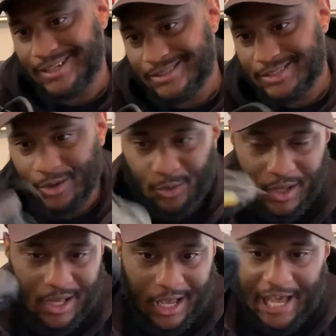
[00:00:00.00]
So
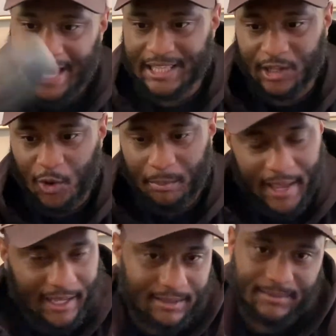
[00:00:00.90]
I had to go
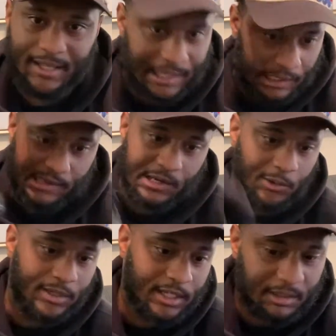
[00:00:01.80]
back, you know,
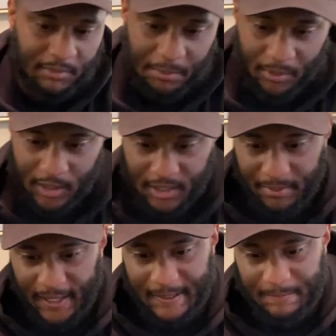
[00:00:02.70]
dig them up on
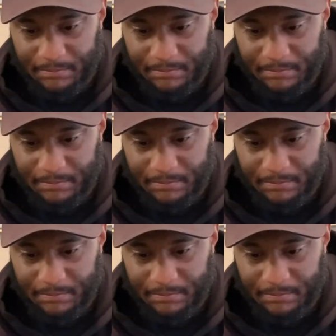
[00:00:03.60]
eBay